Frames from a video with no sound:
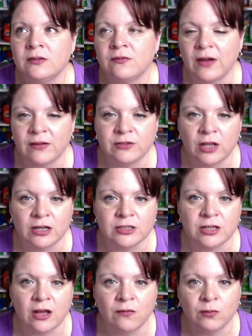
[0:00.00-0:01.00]

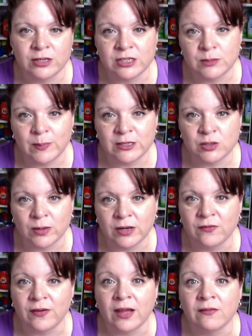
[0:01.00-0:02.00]
$5 off when you spend
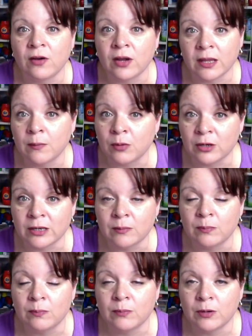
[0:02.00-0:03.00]
25 on
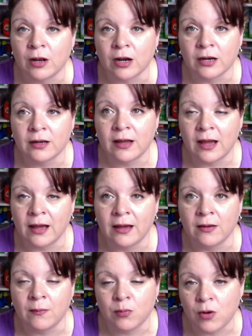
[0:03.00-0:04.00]
Kimberly Clark
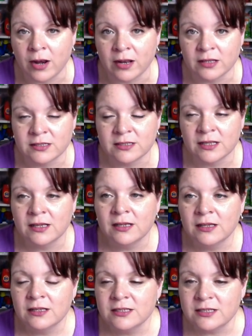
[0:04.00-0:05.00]
um, products.
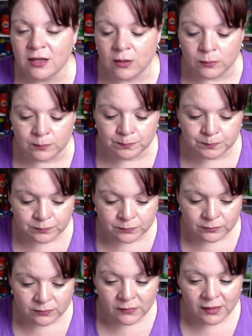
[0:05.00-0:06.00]
So
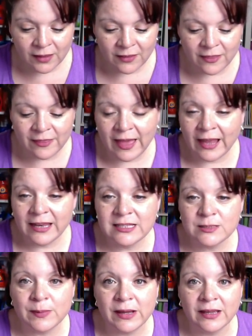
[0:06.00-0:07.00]
that is
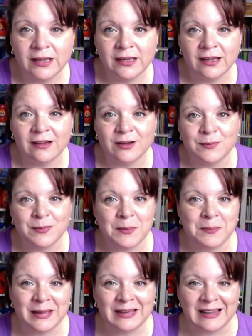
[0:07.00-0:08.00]
my um,
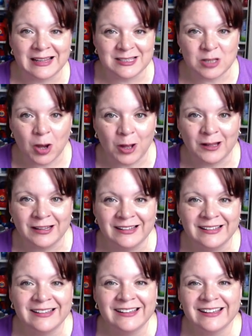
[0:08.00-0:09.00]
Big Lots haul,
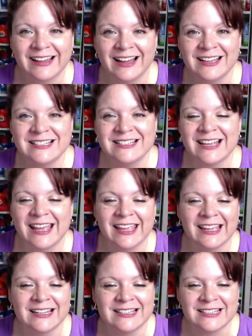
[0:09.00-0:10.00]
guys.
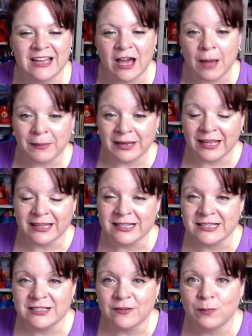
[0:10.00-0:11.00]
And uh, I'm going to get
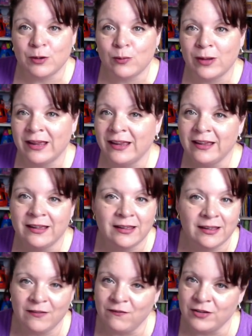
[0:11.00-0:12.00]
this stuff put away
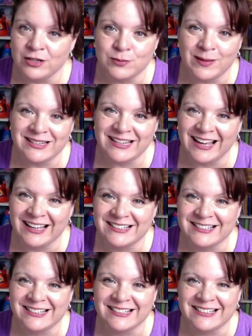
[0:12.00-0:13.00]
and finish my
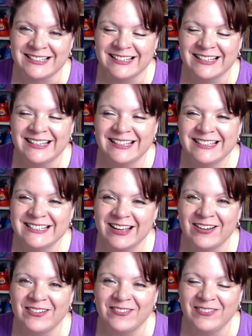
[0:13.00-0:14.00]
taxes.
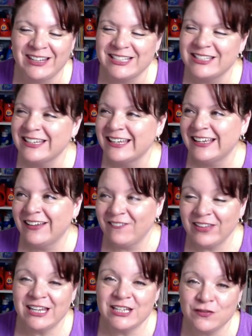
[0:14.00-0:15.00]
So finish
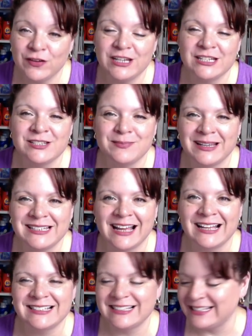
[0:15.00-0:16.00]
finish, finish my
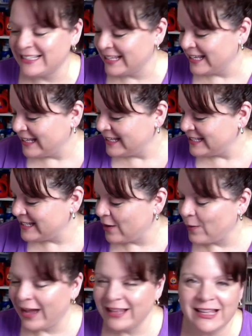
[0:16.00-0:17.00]
taxes.
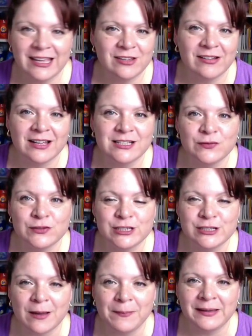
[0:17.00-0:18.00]
So I thank you guys for
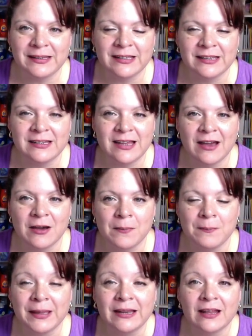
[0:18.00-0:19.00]
stopping in. Um,
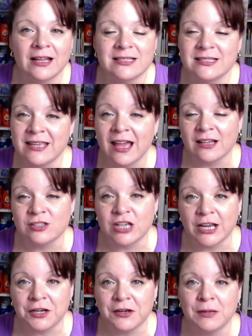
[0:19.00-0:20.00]
Big Lots, yeah,
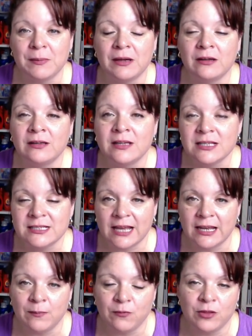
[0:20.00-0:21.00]
check your email,
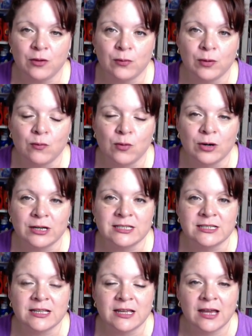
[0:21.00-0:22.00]
sign up for their
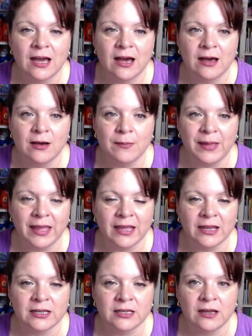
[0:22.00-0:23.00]
rewards, um,
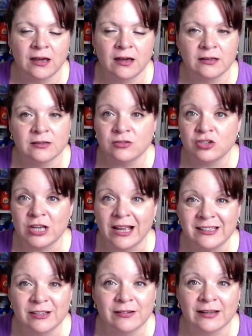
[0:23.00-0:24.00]
and
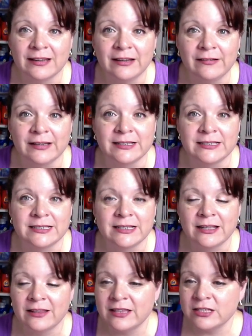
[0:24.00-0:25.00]
check their clearance.
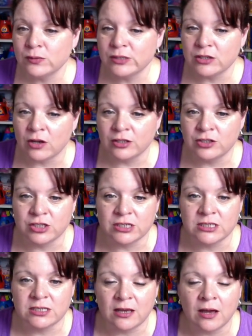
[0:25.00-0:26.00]
This was all
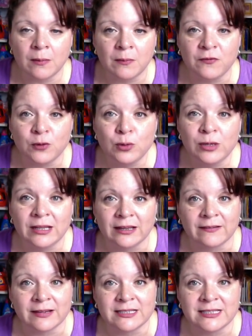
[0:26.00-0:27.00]
just um, food
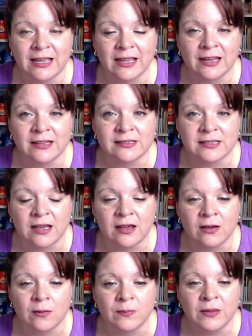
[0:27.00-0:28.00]
clearance, and
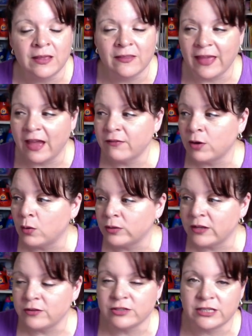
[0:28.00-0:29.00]
um, they have a whole
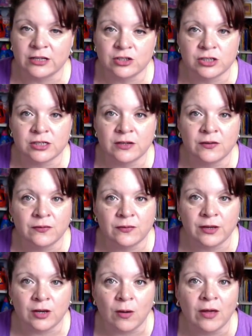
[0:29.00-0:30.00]
nother section of
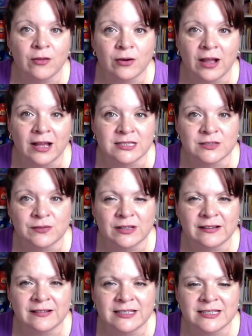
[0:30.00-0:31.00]
you know other kinds of
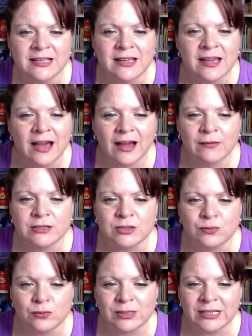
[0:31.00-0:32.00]
clearance. I was
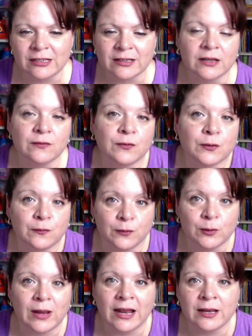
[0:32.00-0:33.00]
really looking for
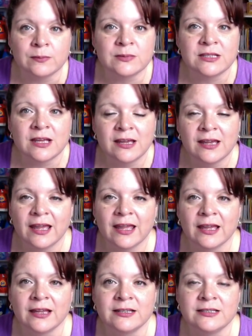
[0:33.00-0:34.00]
food items,
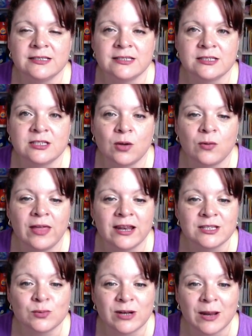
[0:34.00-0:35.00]
and so that
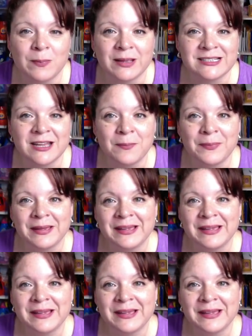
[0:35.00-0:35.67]
is what I picked up.